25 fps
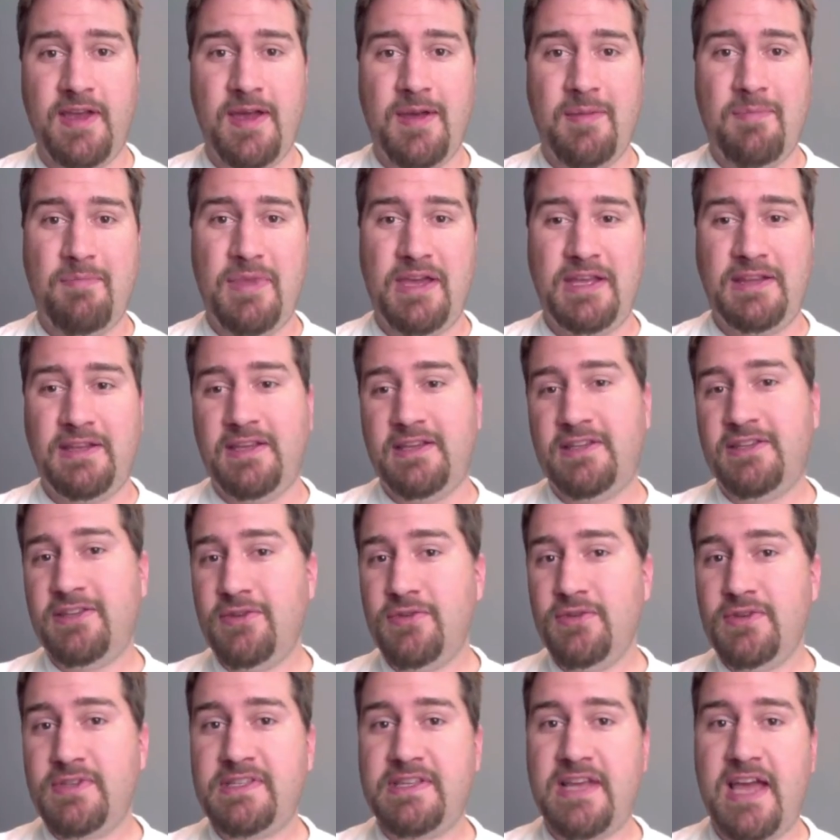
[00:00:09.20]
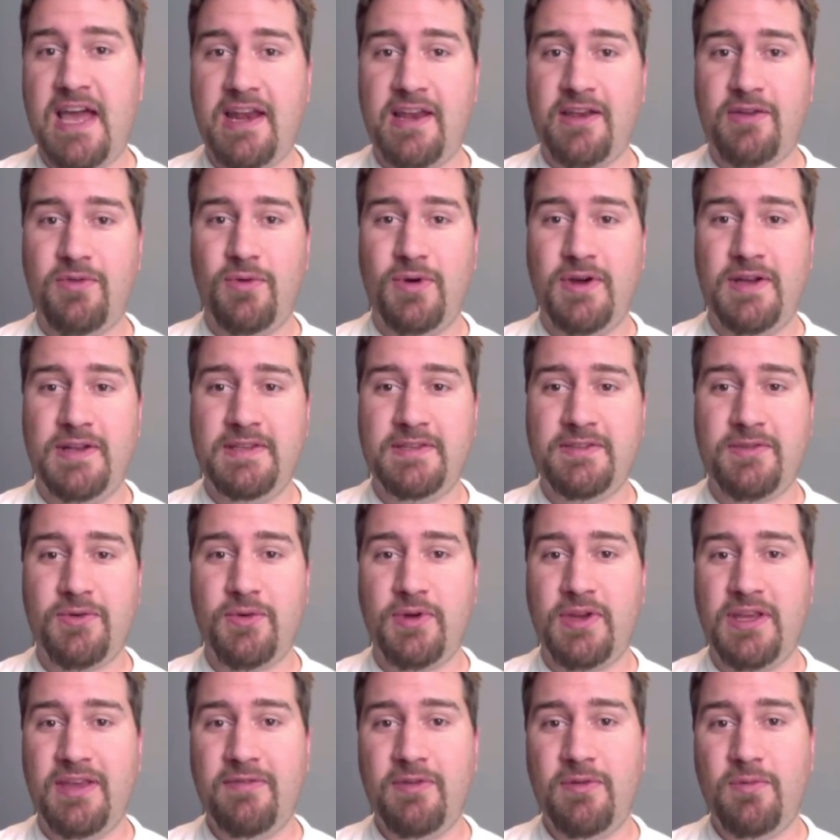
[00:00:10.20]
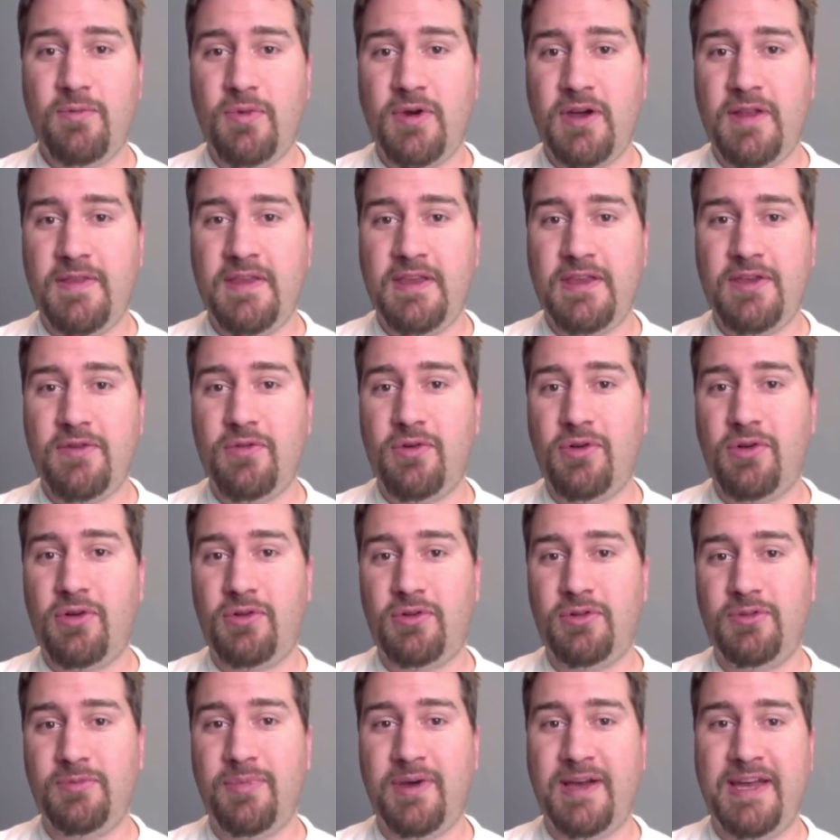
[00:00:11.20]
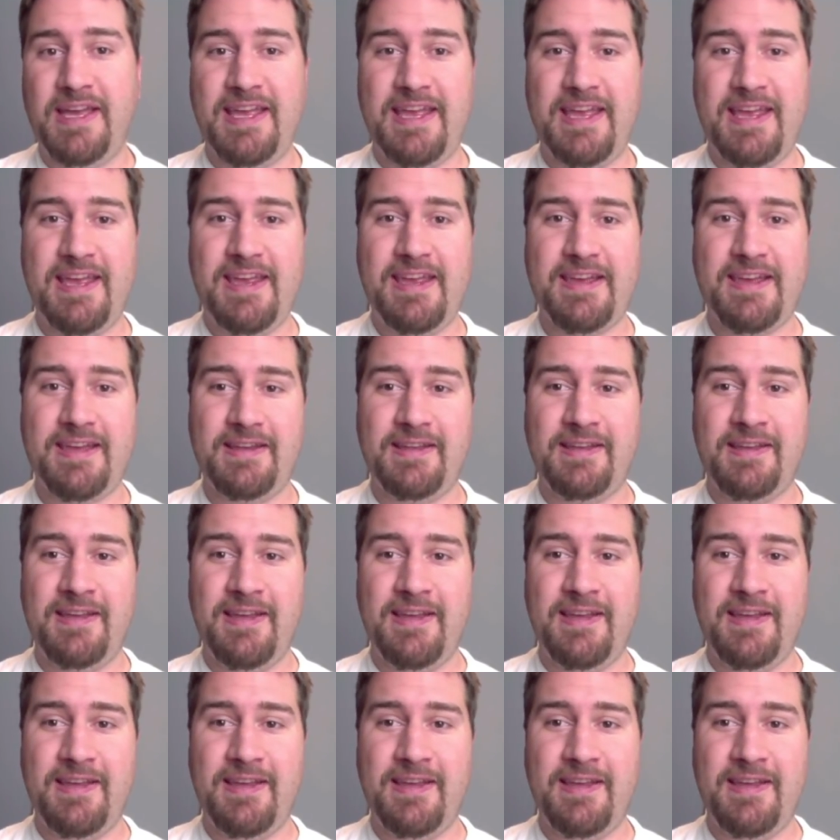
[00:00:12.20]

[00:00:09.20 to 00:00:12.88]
mainly two static ones or even one that you hold by hand,